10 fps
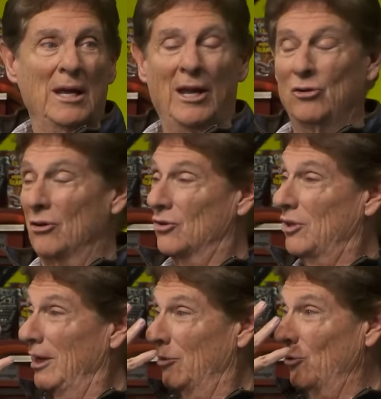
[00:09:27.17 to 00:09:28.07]
And you could
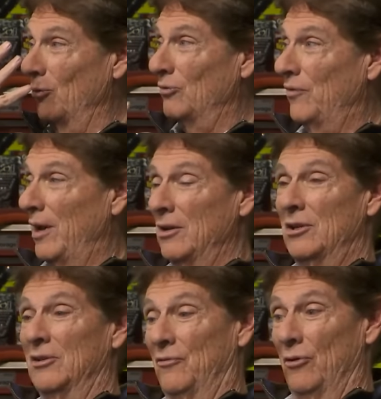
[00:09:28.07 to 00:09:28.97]
see it through his face.
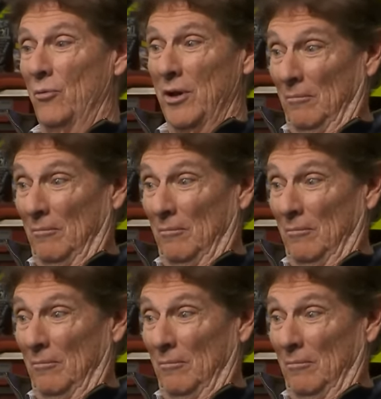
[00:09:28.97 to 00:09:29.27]
His foot went,